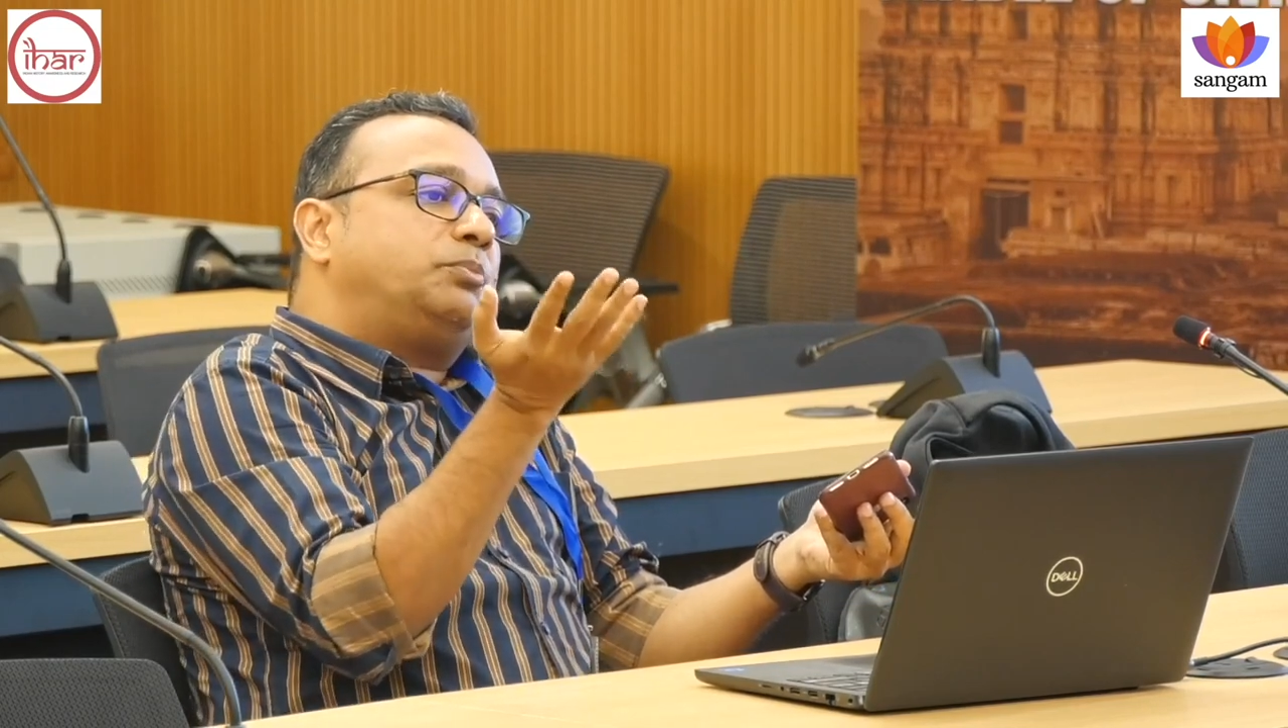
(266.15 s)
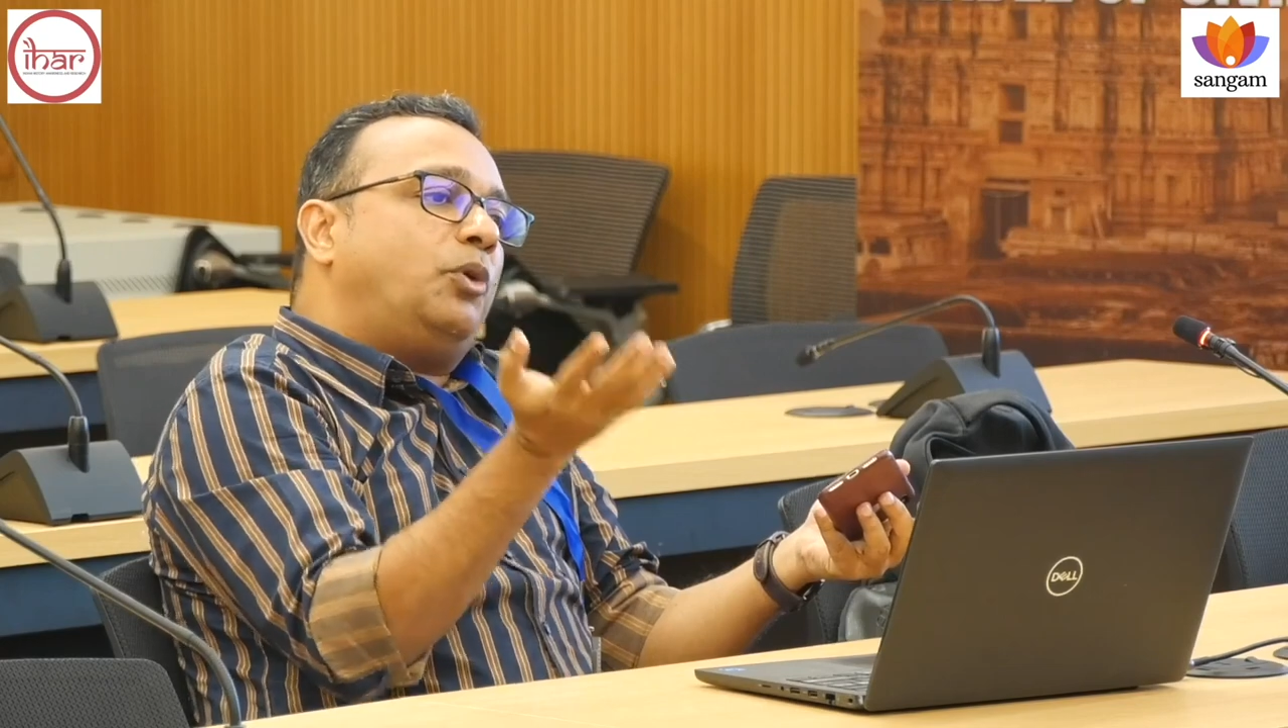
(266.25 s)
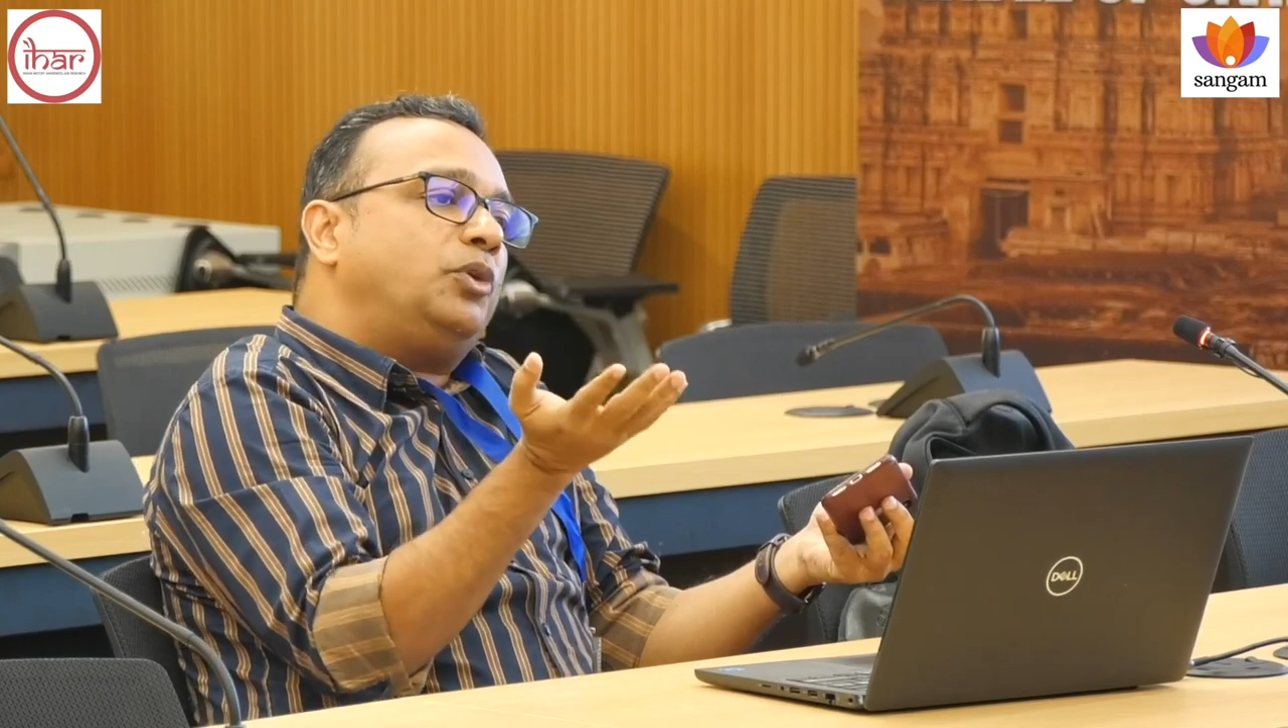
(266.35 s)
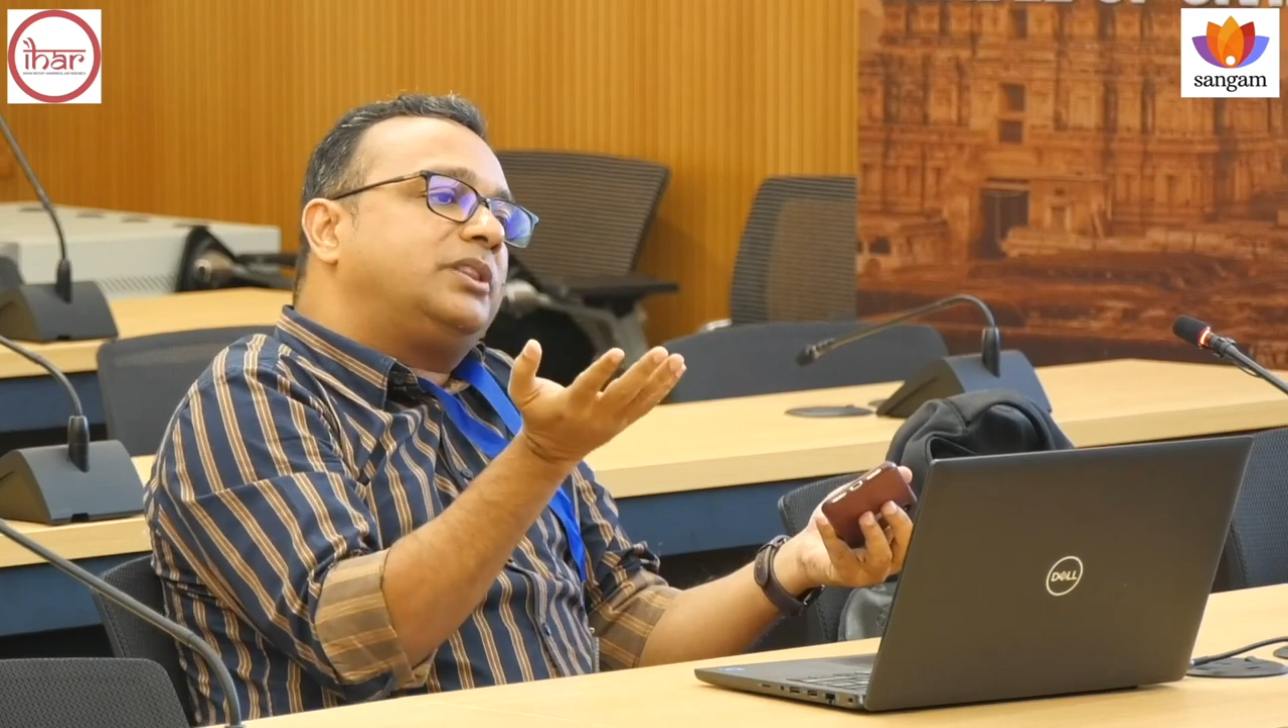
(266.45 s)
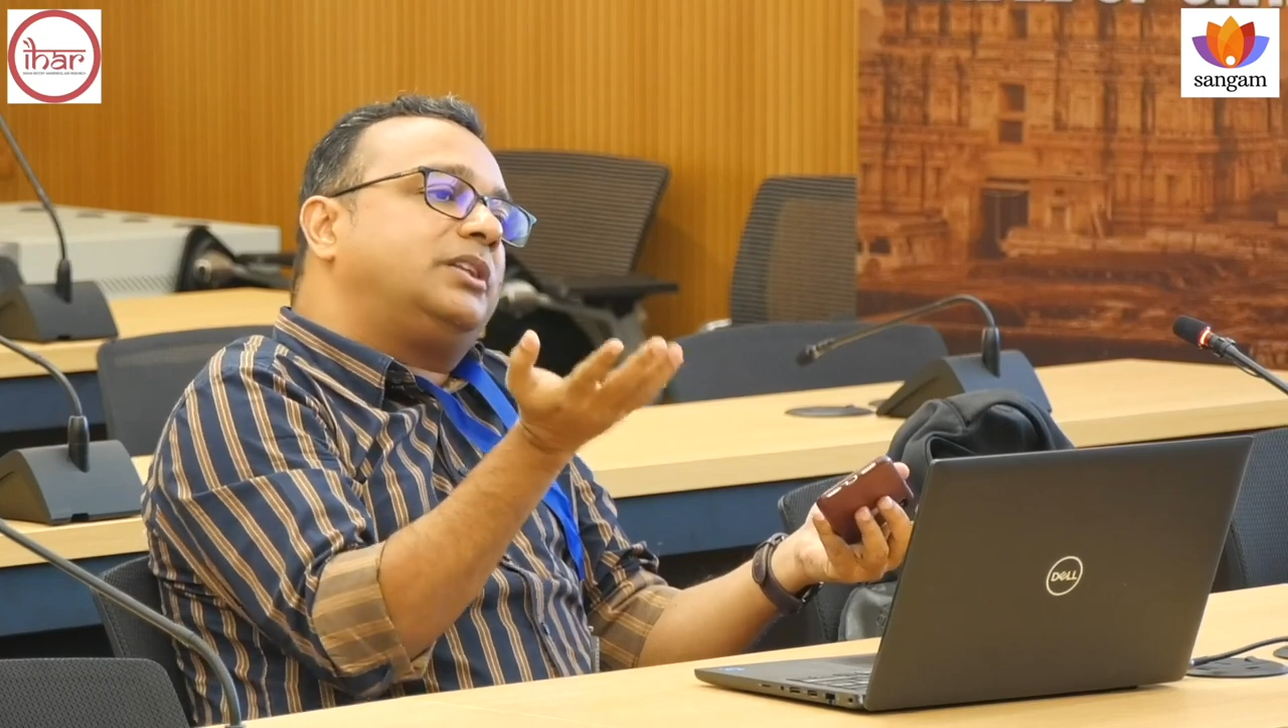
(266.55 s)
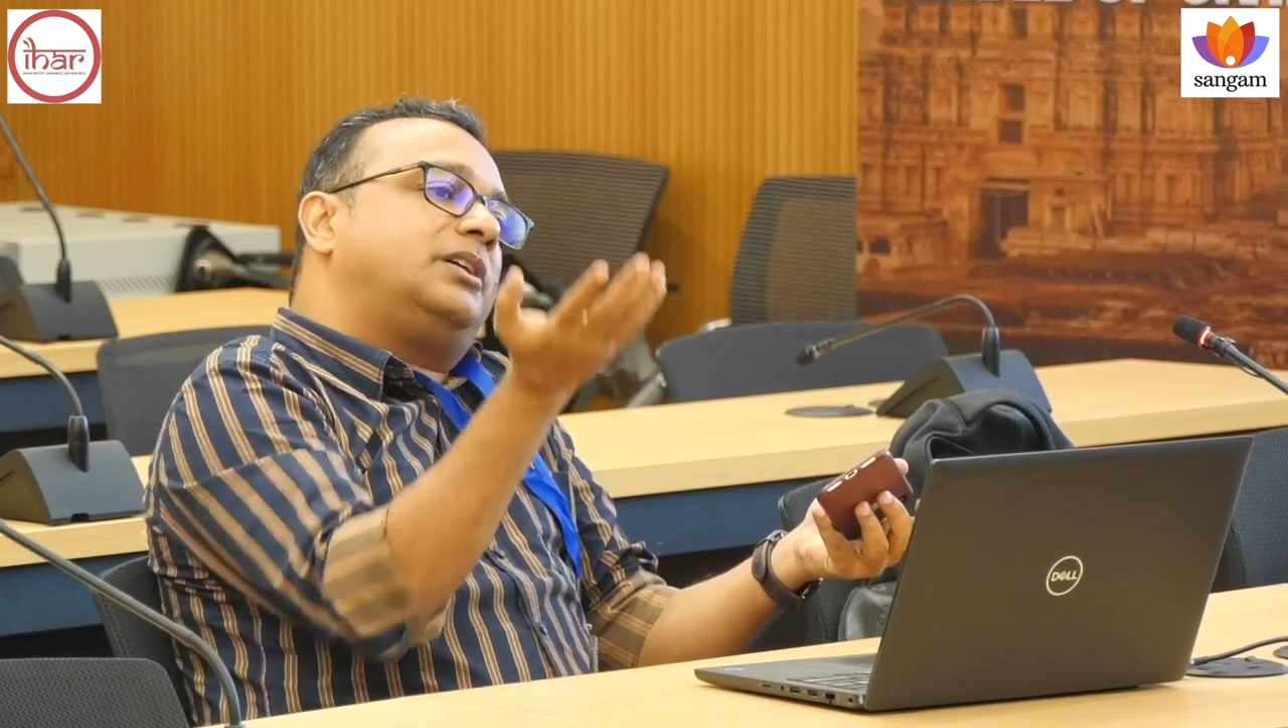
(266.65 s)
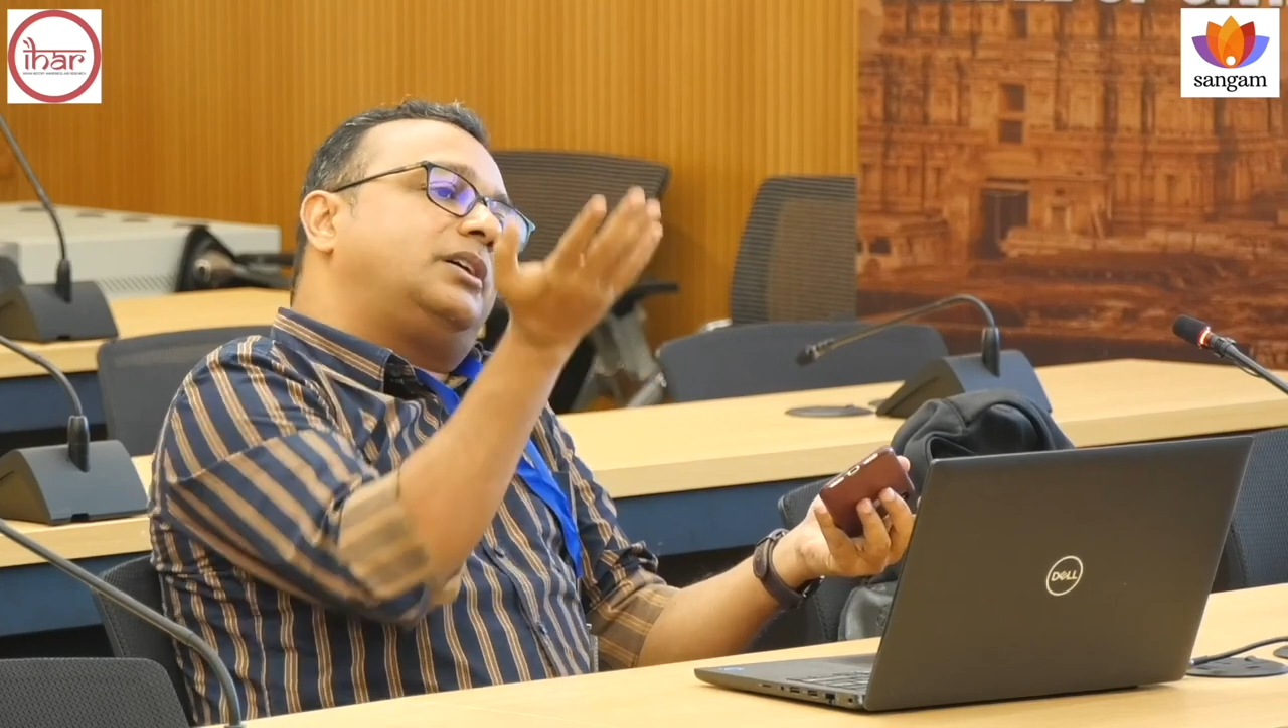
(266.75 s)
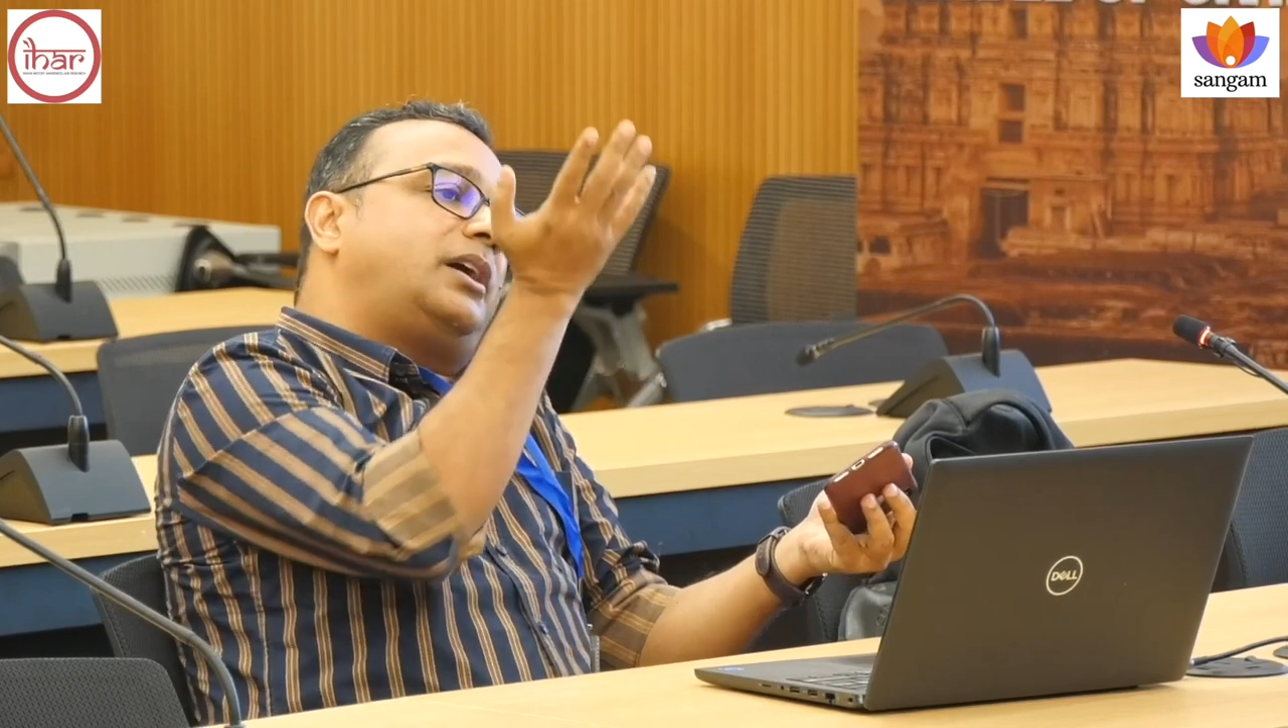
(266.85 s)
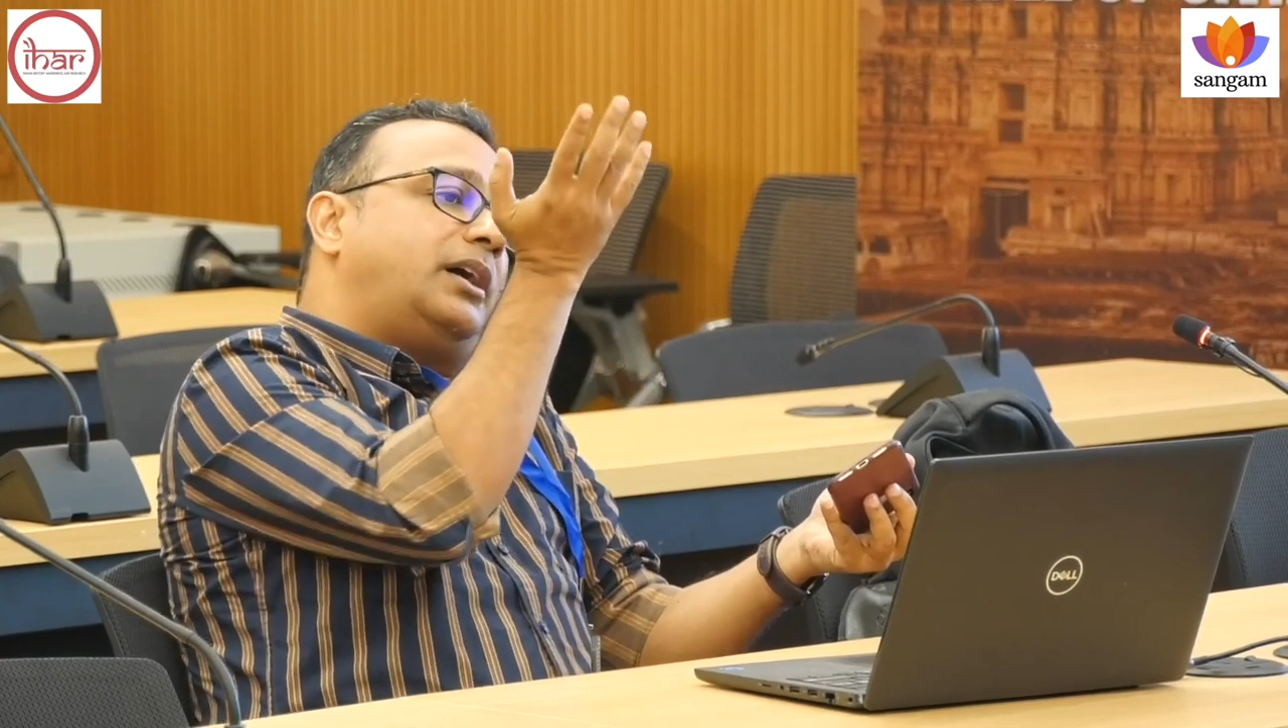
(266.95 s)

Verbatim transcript: both the